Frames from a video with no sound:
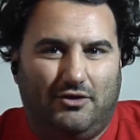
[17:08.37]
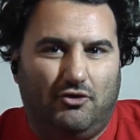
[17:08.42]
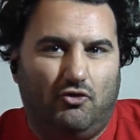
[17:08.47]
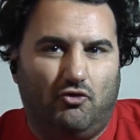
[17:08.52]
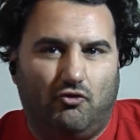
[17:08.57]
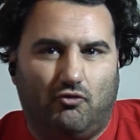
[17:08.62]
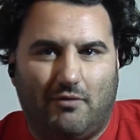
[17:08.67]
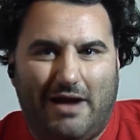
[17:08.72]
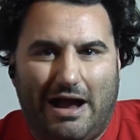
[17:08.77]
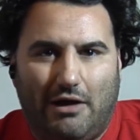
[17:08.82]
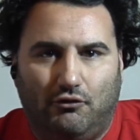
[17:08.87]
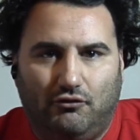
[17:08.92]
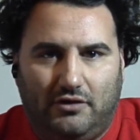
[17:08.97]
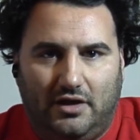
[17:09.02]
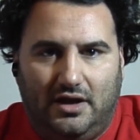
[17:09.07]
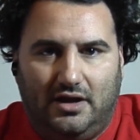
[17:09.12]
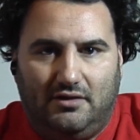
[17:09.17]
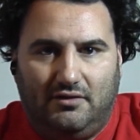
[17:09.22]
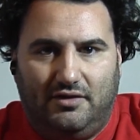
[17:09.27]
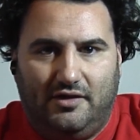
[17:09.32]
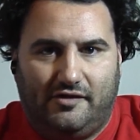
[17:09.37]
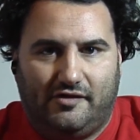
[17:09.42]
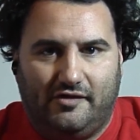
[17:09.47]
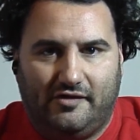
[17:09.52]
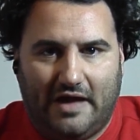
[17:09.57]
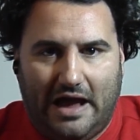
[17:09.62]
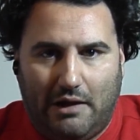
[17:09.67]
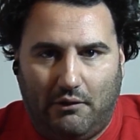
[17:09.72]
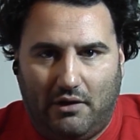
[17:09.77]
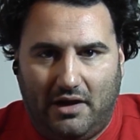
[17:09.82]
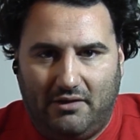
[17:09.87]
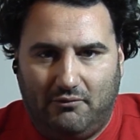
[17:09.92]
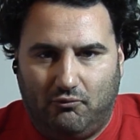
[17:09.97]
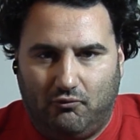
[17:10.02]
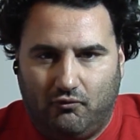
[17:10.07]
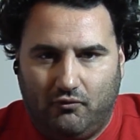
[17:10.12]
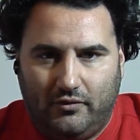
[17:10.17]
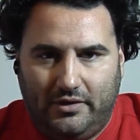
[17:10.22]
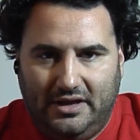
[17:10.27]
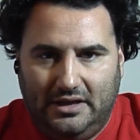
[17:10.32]
grounded, this is how I
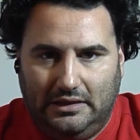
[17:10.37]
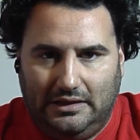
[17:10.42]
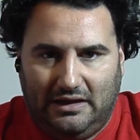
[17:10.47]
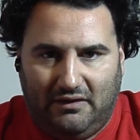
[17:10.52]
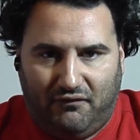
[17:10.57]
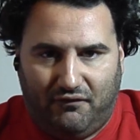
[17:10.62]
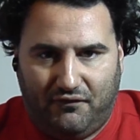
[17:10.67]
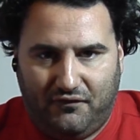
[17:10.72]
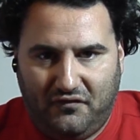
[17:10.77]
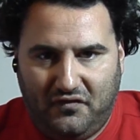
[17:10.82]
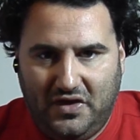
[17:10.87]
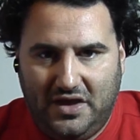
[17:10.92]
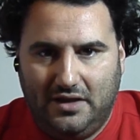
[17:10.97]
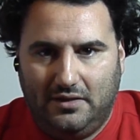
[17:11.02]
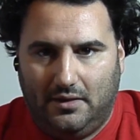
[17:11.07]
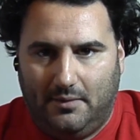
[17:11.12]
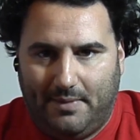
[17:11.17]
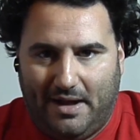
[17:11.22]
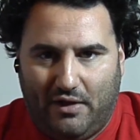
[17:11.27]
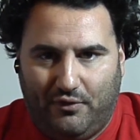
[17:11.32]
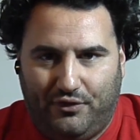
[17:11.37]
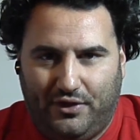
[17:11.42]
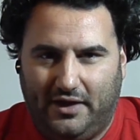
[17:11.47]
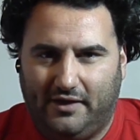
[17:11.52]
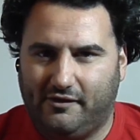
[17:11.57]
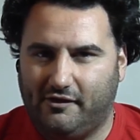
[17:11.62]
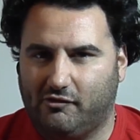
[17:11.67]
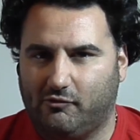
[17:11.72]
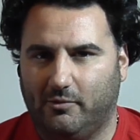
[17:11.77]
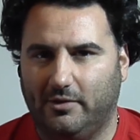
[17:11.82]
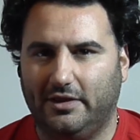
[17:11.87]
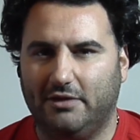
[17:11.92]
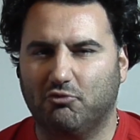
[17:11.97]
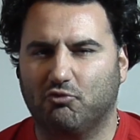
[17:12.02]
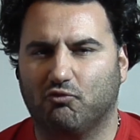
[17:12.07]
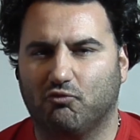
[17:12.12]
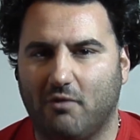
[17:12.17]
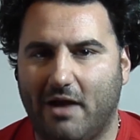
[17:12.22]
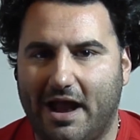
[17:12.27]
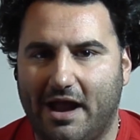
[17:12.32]
really feel about things. It's really
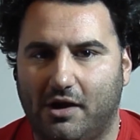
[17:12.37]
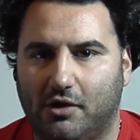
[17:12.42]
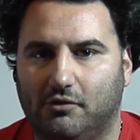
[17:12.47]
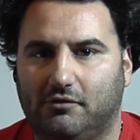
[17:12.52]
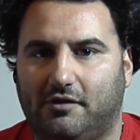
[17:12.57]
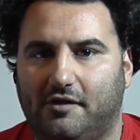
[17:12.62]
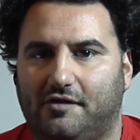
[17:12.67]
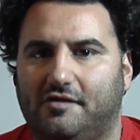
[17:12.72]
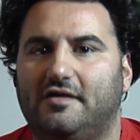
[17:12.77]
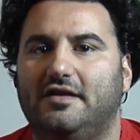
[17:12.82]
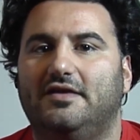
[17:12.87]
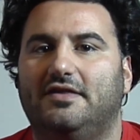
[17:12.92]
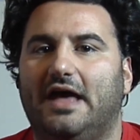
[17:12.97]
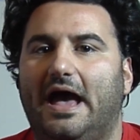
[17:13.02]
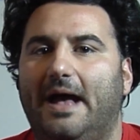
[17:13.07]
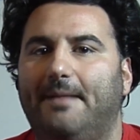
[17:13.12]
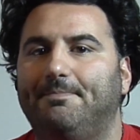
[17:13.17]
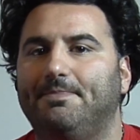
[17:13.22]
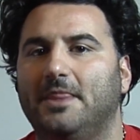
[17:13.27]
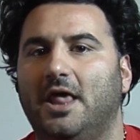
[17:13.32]
rare to see that